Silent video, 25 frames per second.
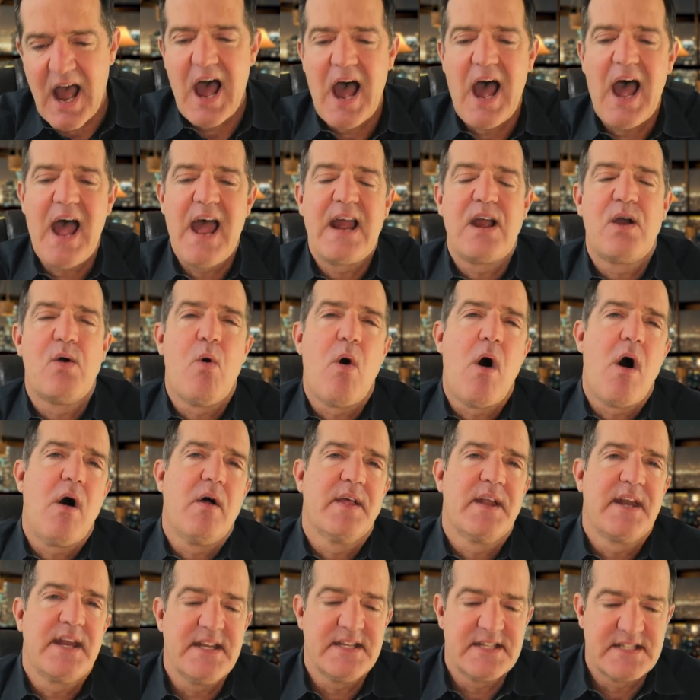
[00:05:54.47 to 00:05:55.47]
high
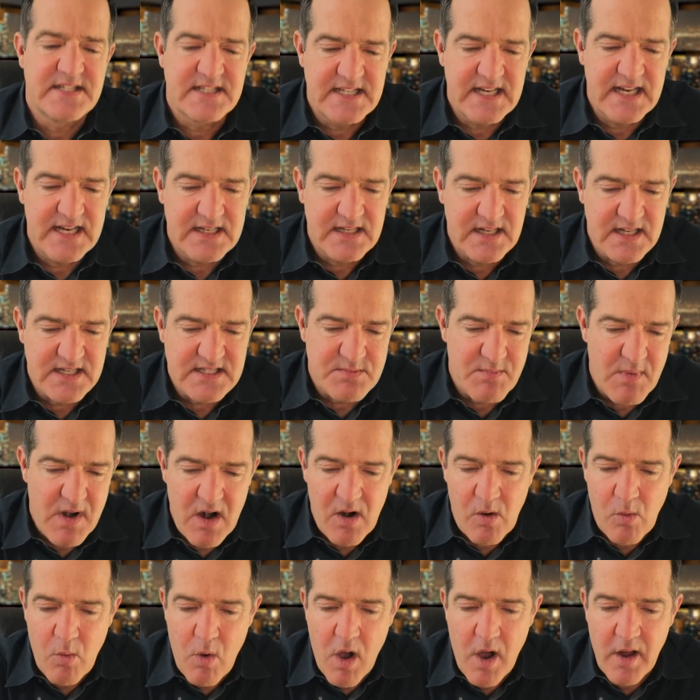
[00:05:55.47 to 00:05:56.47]
quality seedless
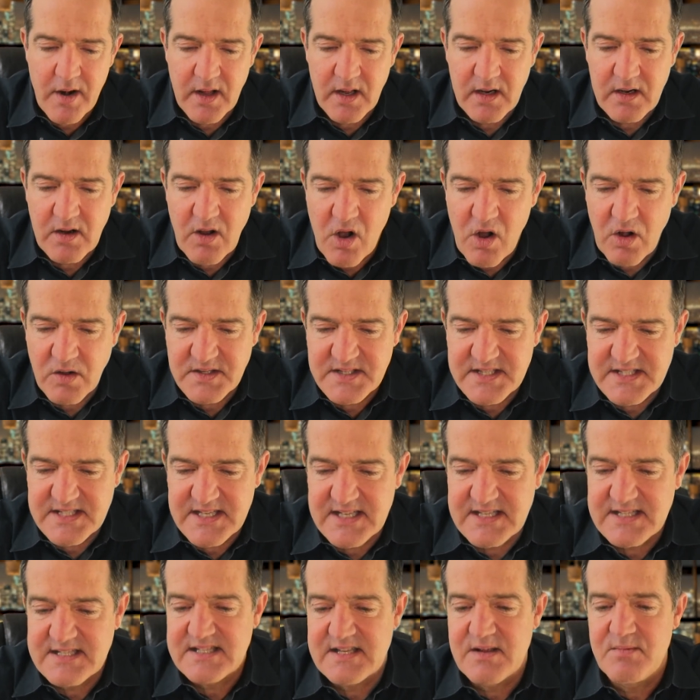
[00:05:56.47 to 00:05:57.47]
marijuana called
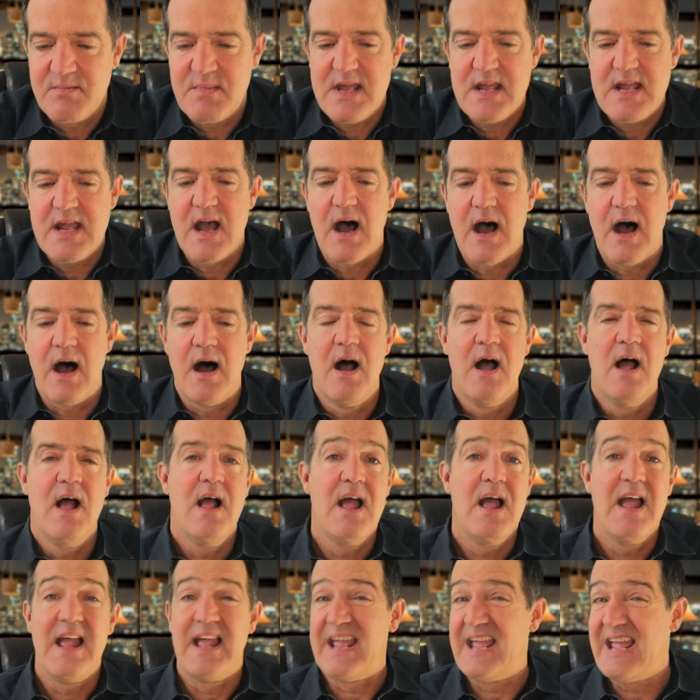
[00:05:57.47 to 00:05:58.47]
sinsemilla
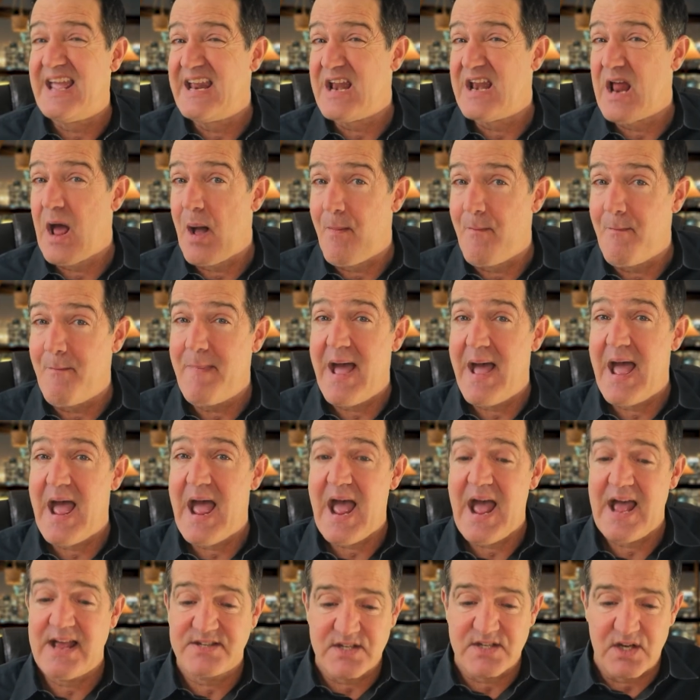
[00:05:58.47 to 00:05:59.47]
in
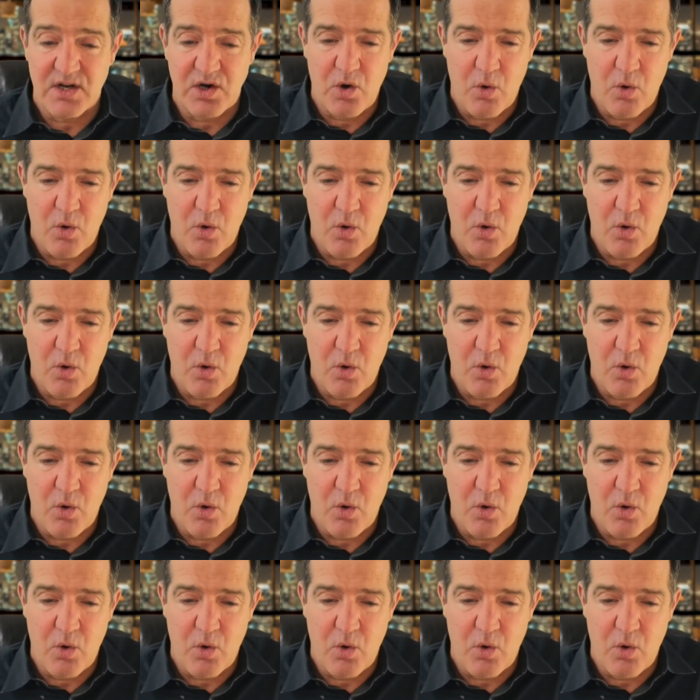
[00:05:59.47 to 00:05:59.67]
mass